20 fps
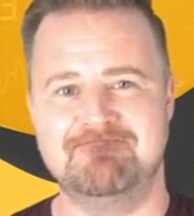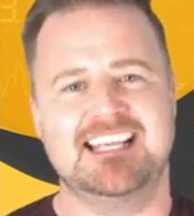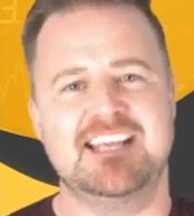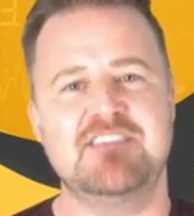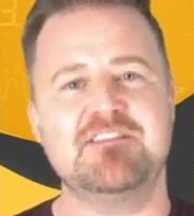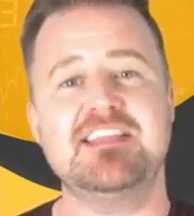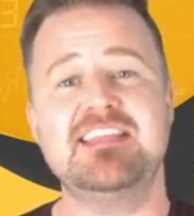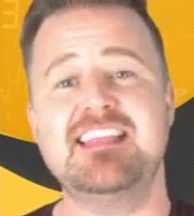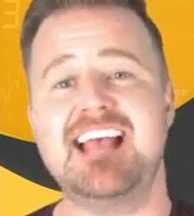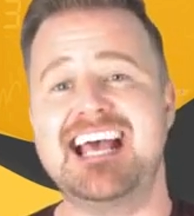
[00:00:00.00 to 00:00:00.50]

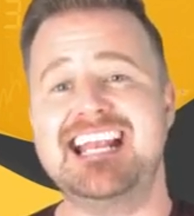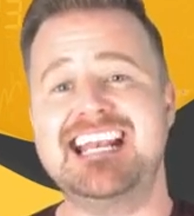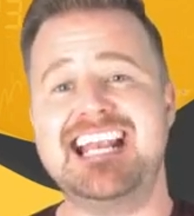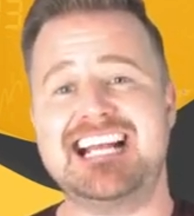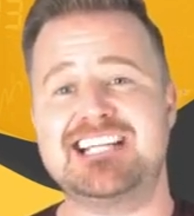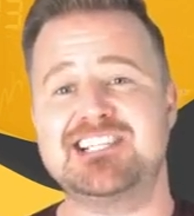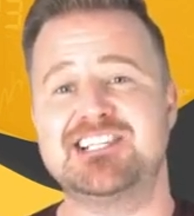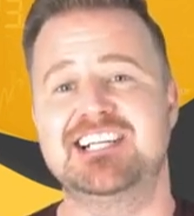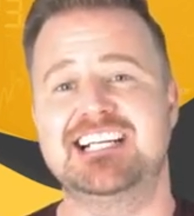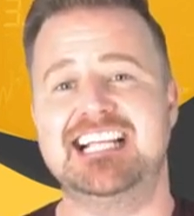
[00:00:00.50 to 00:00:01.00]
Given that a
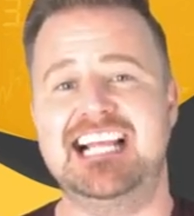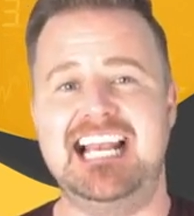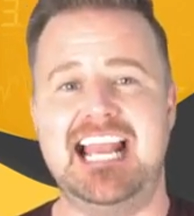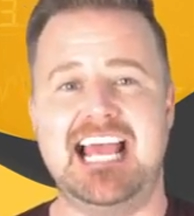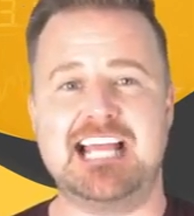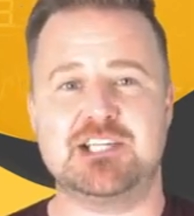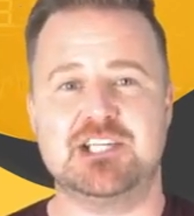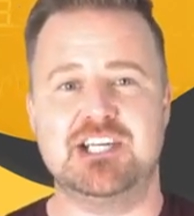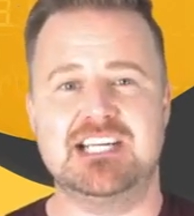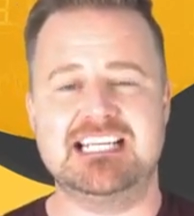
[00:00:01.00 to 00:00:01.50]
national
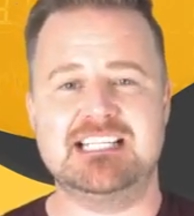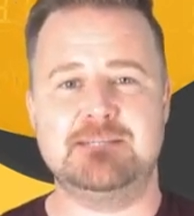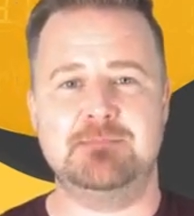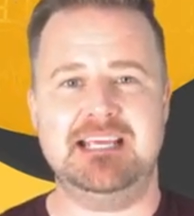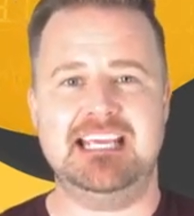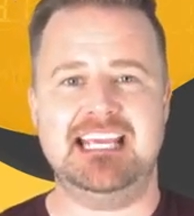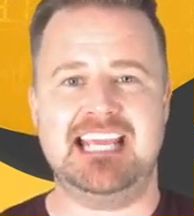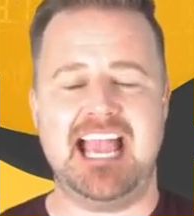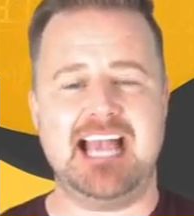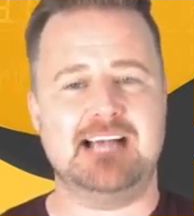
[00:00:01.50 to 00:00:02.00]
election is
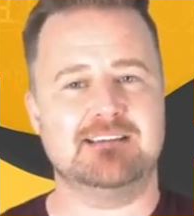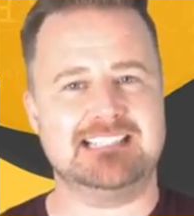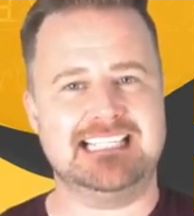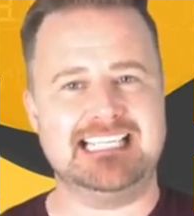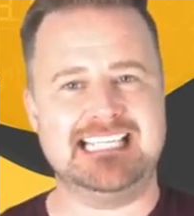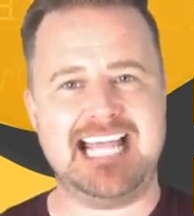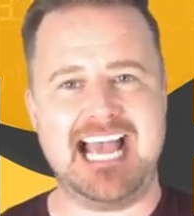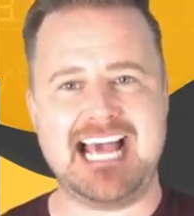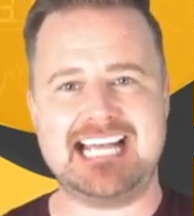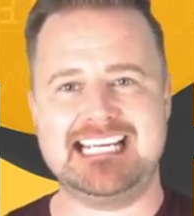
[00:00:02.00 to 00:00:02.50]
being held
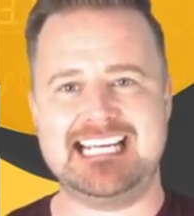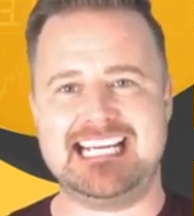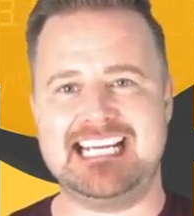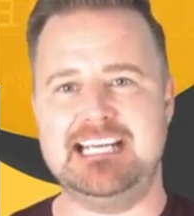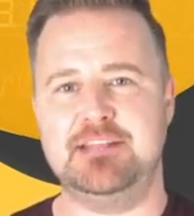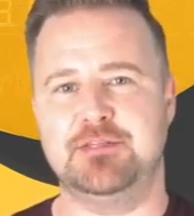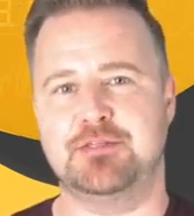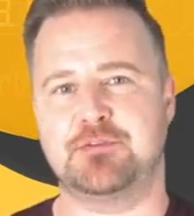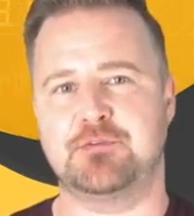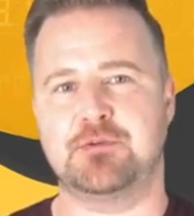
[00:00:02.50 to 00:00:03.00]
in Canada
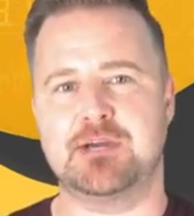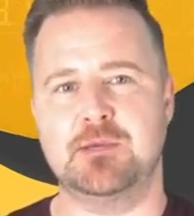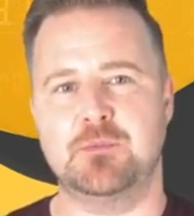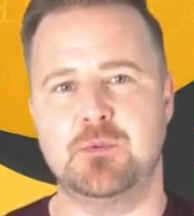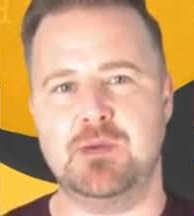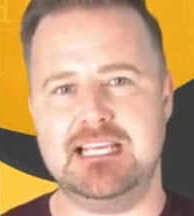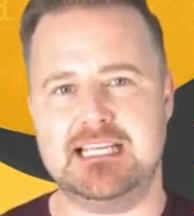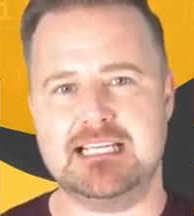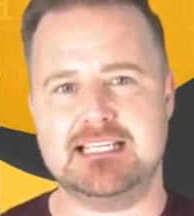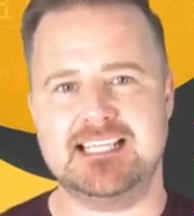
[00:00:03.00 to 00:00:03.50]
in 3
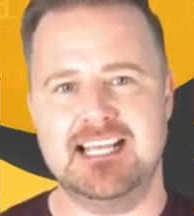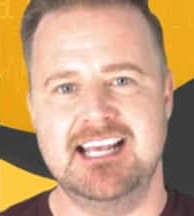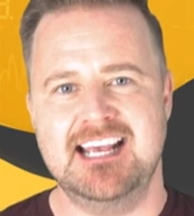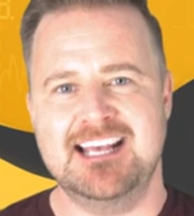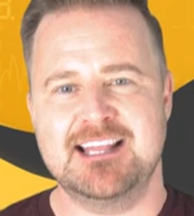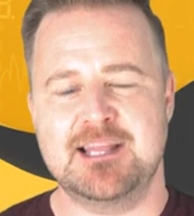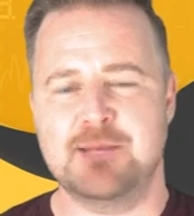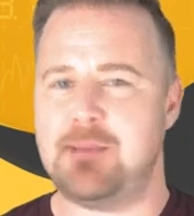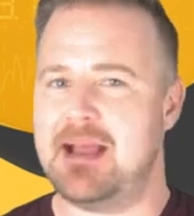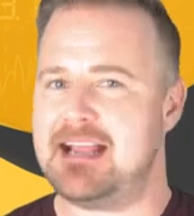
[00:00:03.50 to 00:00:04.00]
weeks,
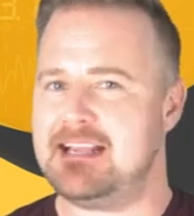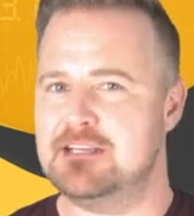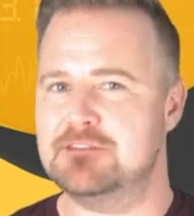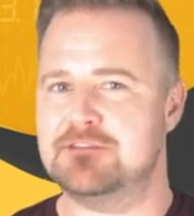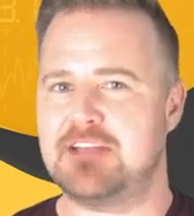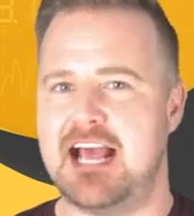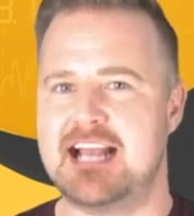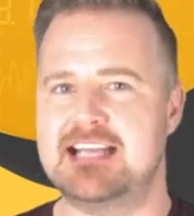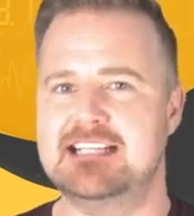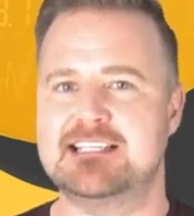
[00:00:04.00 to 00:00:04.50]
the Bank
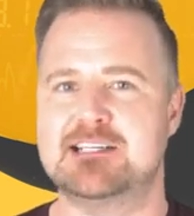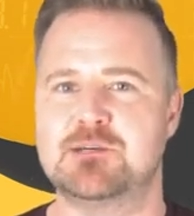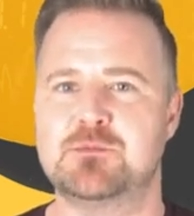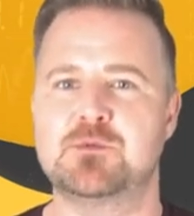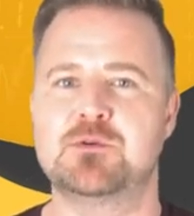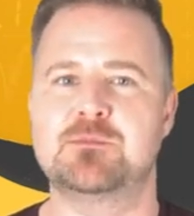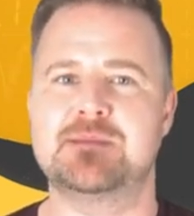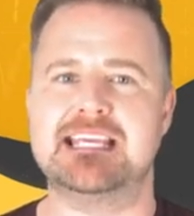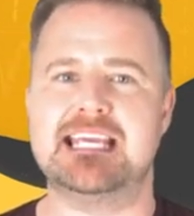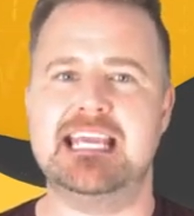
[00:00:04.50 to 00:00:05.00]
of Canada
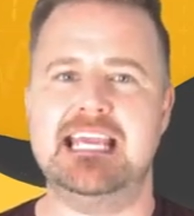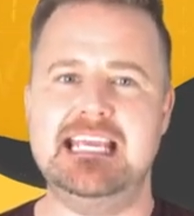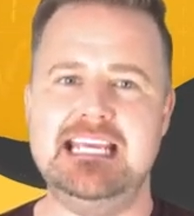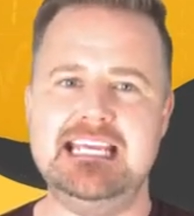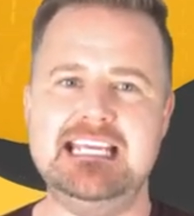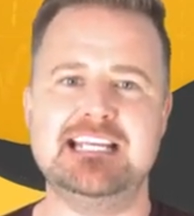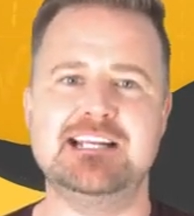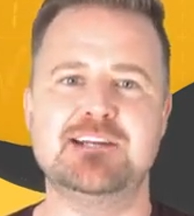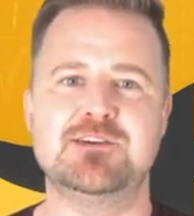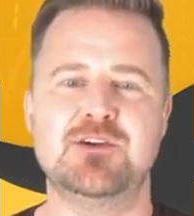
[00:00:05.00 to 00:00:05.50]
will be
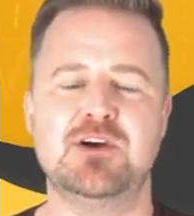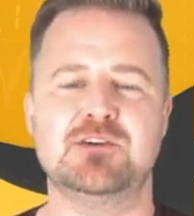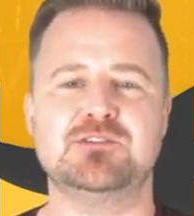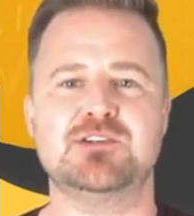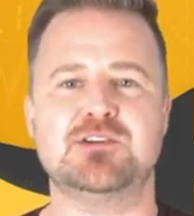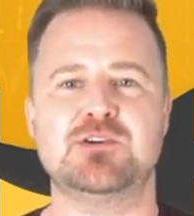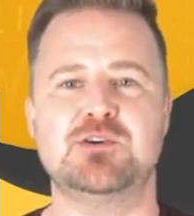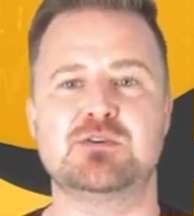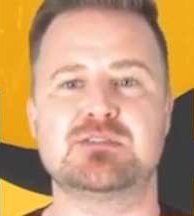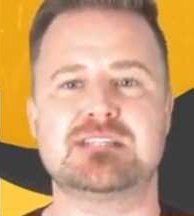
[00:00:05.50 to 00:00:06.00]
keen not
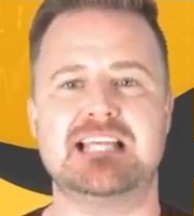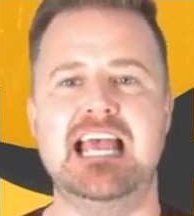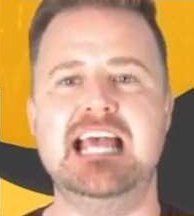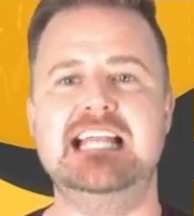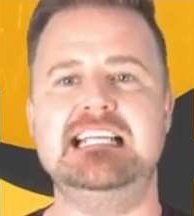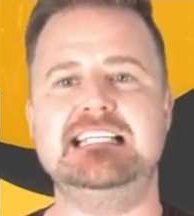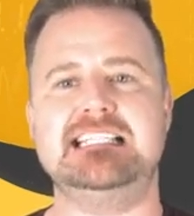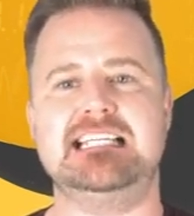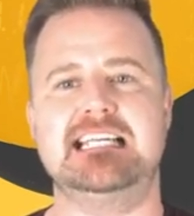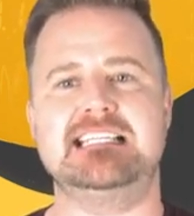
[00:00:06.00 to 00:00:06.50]
to cause
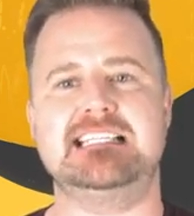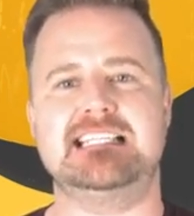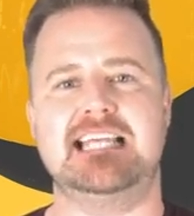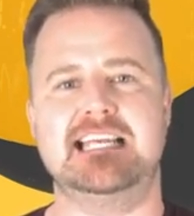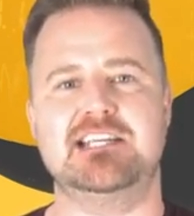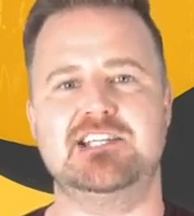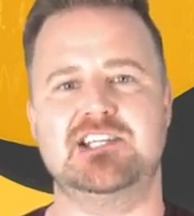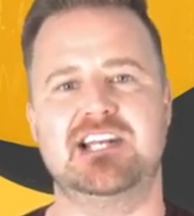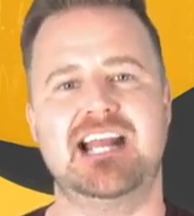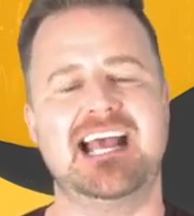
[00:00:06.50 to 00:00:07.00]
any
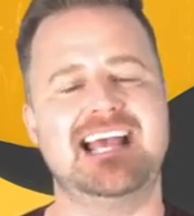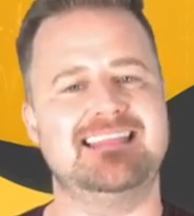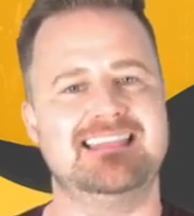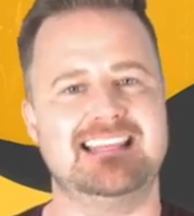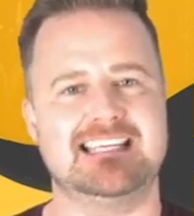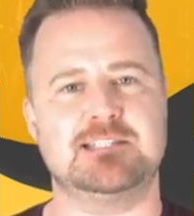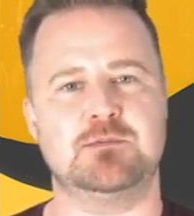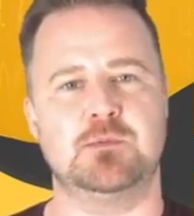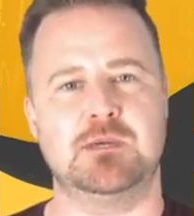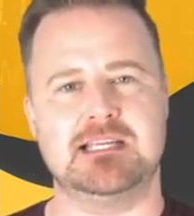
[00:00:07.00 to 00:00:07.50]
sensation at
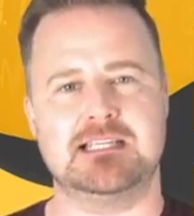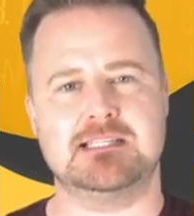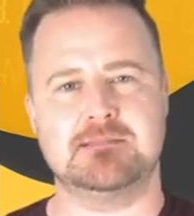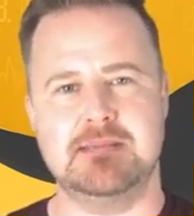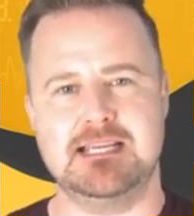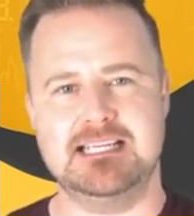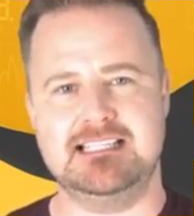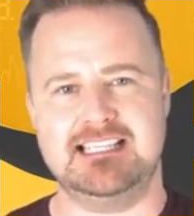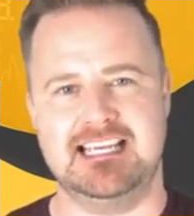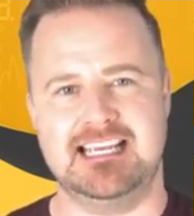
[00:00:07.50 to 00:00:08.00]
this week's
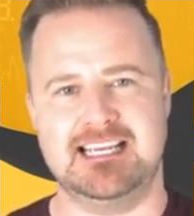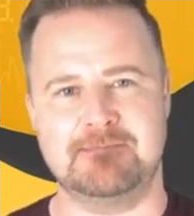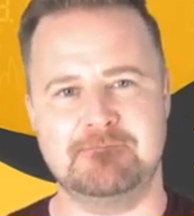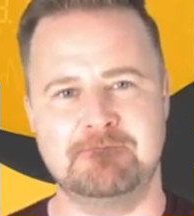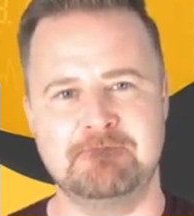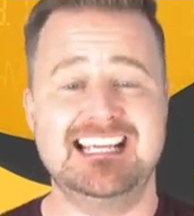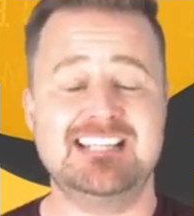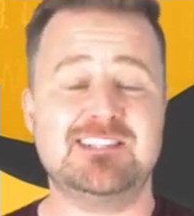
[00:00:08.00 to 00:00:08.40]
meeting.